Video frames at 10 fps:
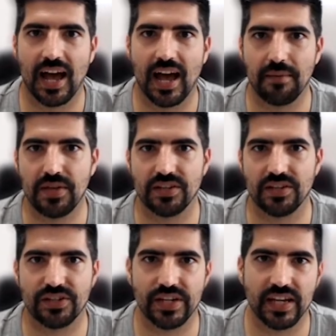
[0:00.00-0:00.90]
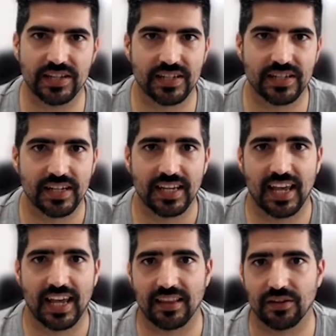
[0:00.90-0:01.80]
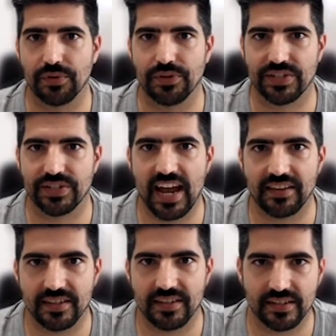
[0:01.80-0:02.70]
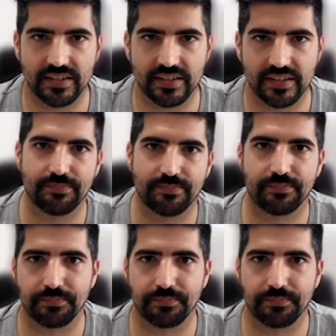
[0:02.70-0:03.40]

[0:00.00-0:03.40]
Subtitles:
PhDs, and computer scientists.